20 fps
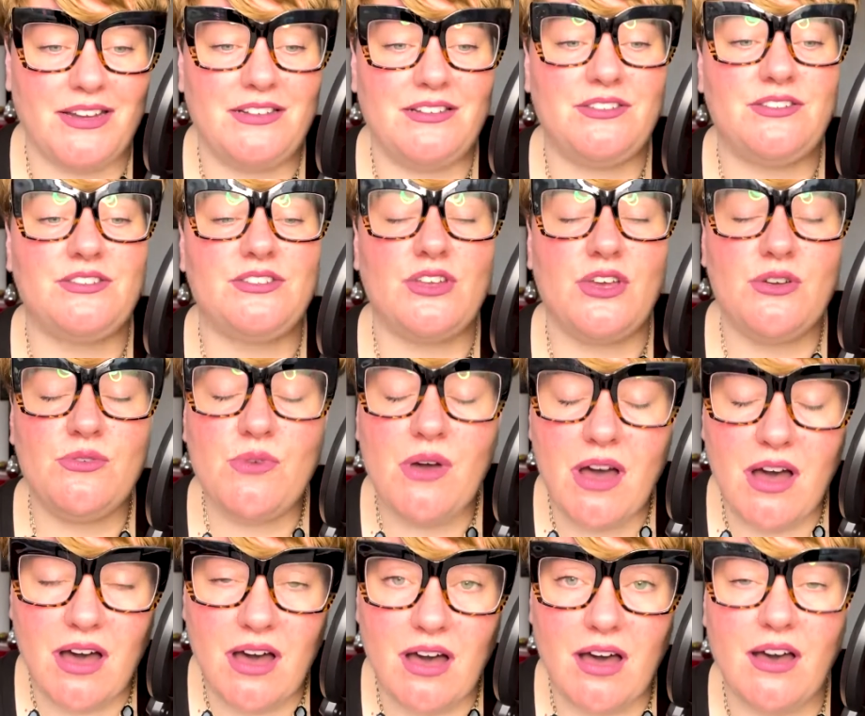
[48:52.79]
It's so
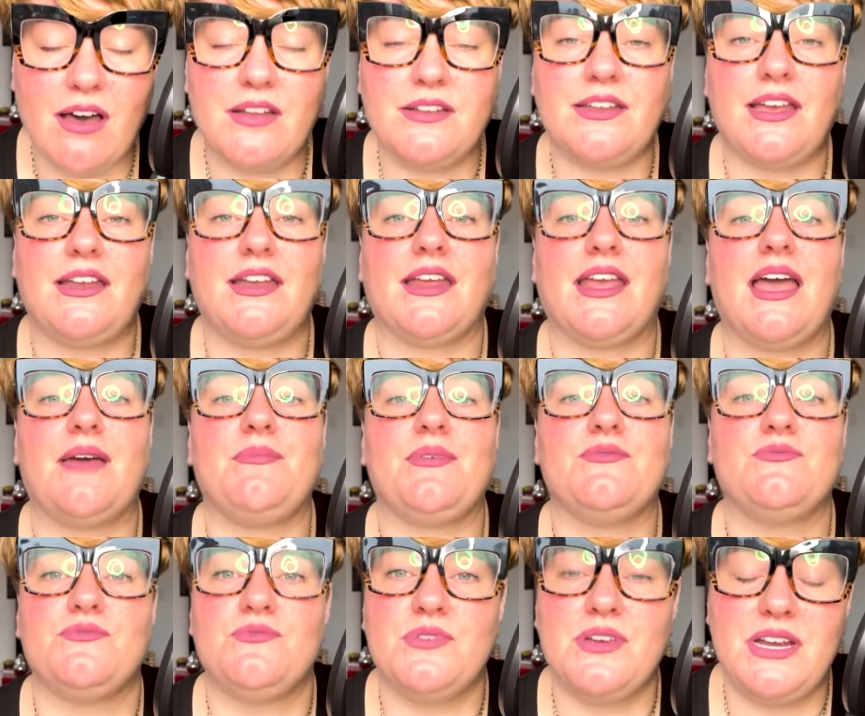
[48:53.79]
hard, and it can be
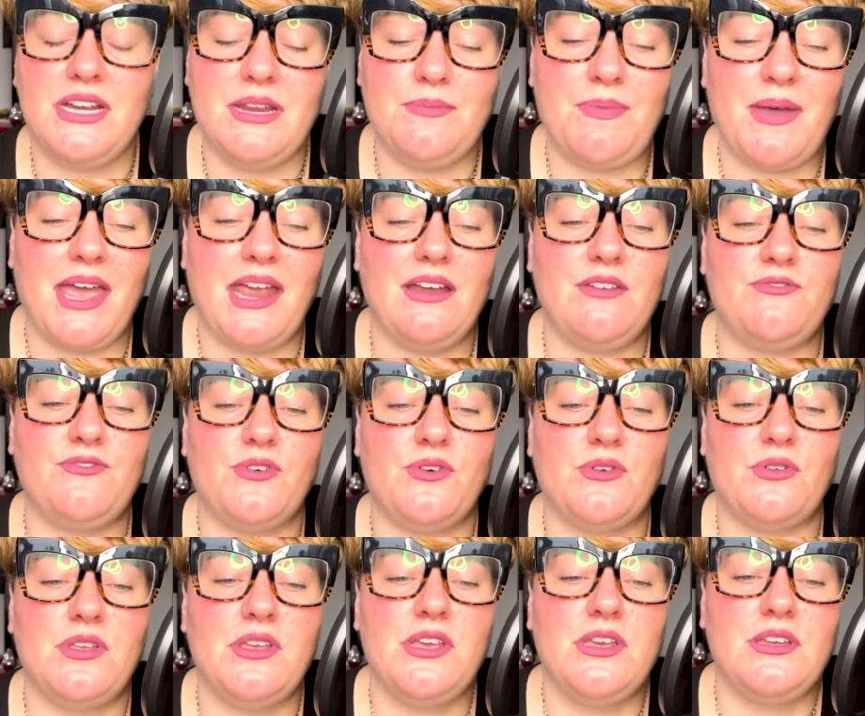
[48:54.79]
really
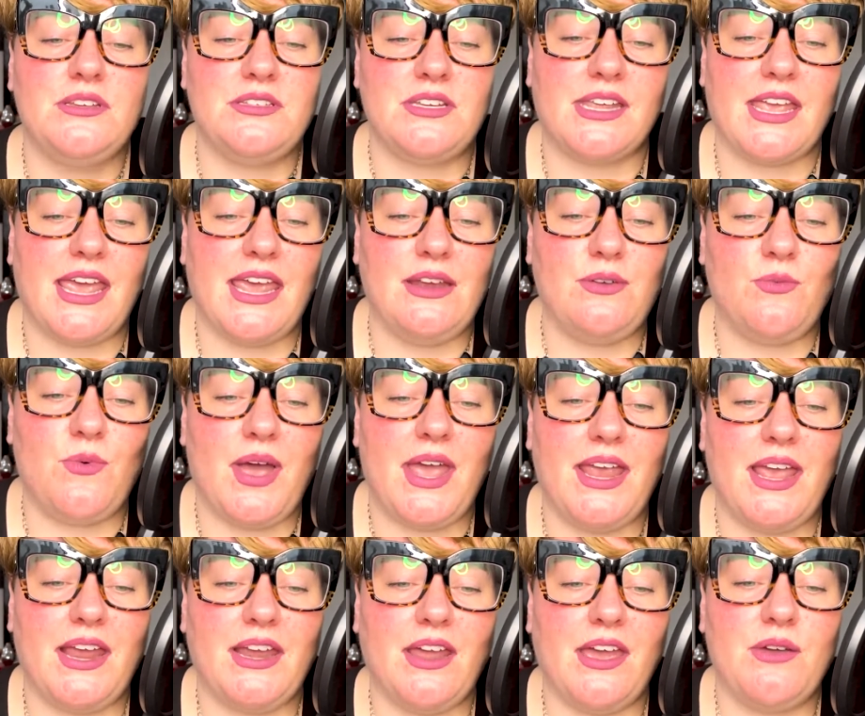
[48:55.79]
painful to gain
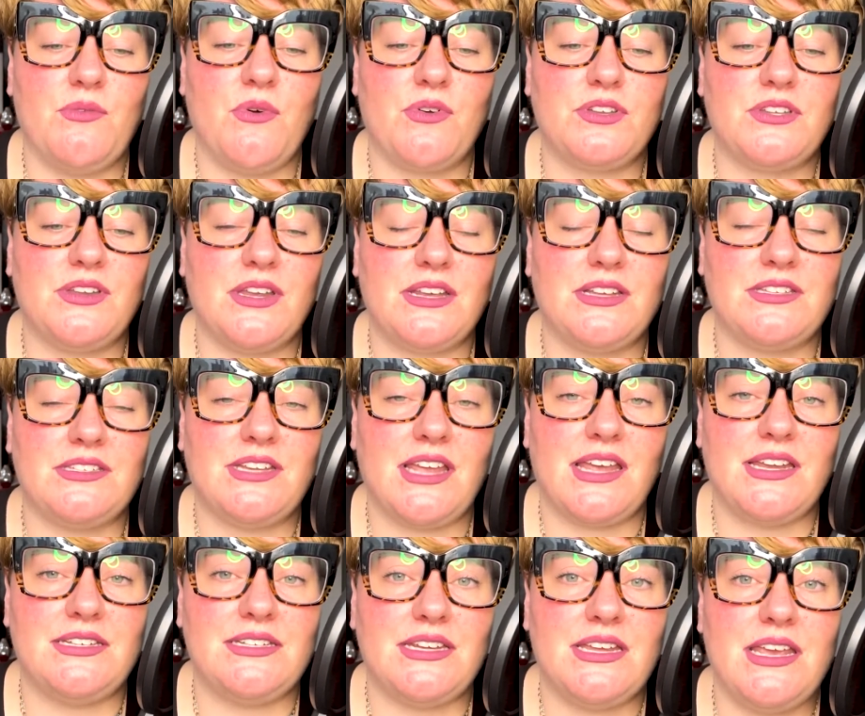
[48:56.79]
weight, and I want to
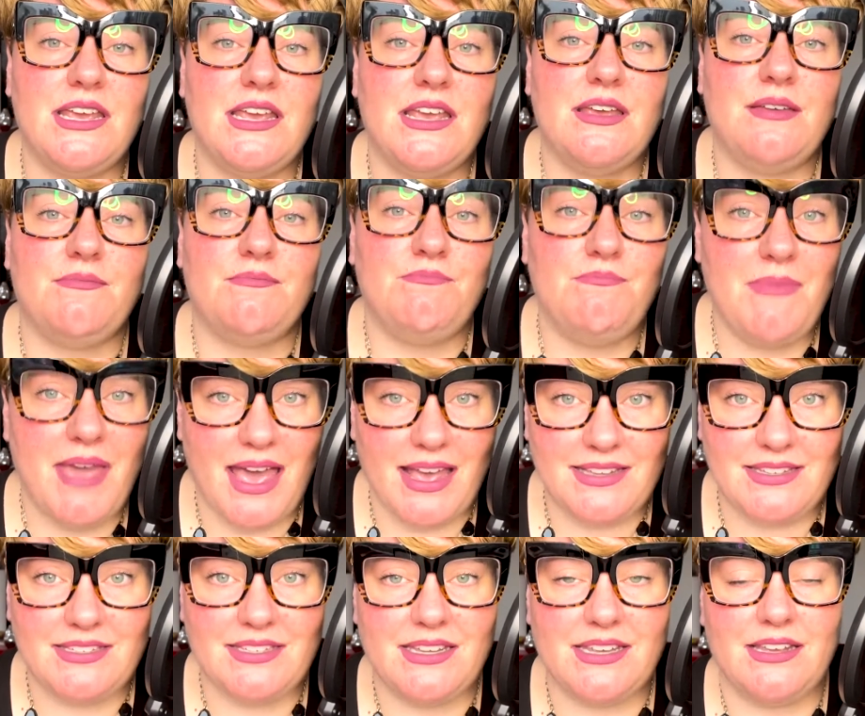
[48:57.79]
extend
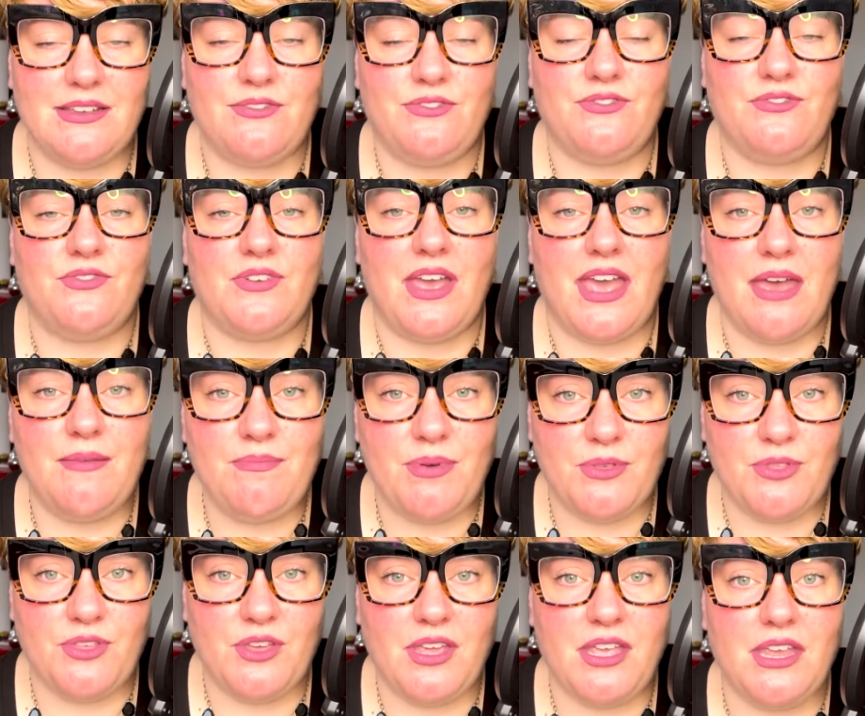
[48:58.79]
massive
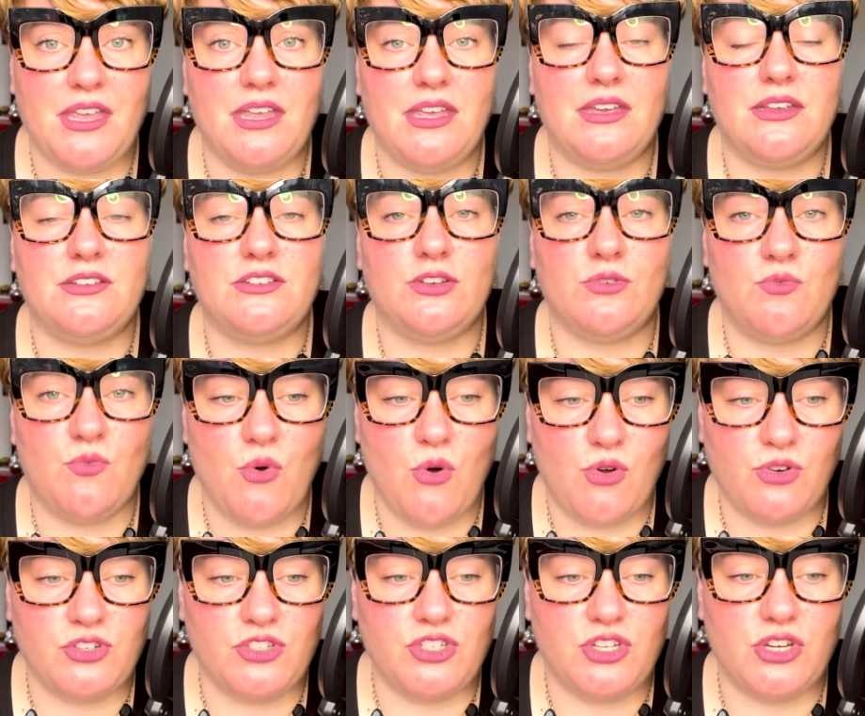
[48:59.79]
empathy
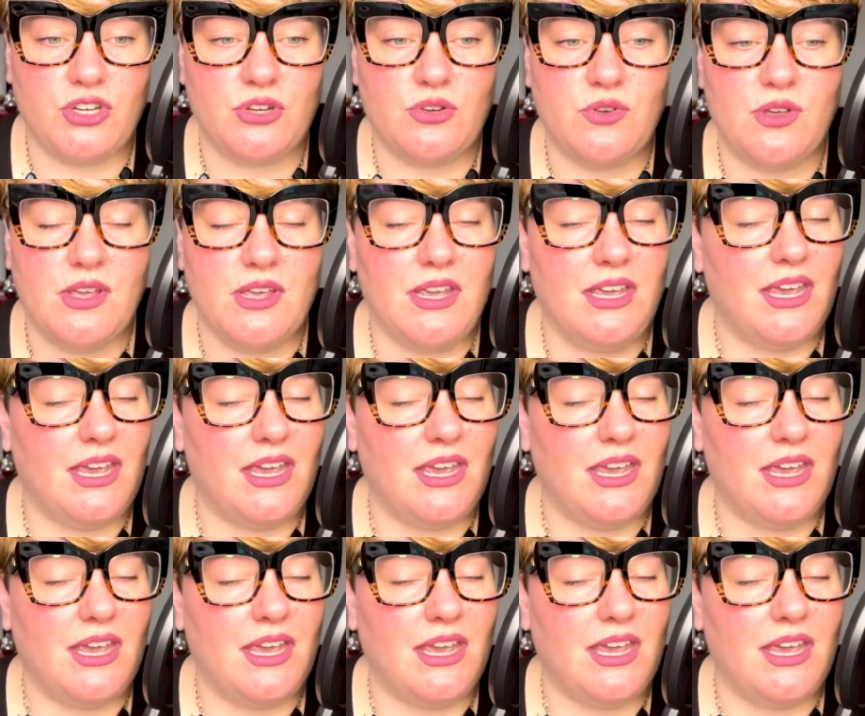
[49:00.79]
towards you.